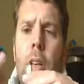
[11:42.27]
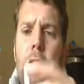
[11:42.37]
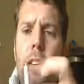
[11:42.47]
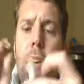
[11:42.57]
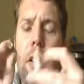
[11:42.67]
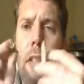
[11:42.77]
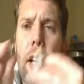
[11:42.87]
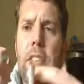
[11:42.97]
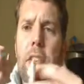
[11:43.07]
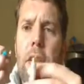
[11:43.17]
So
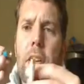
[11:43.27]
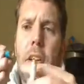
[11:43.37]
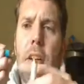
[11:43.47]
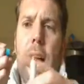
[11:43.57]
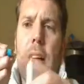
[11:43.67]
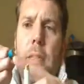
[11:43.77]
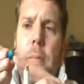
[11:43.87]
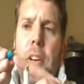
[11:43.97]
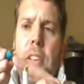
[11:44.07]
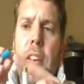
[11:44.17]
that's the
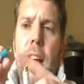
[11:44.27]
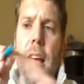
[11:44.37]
atomizer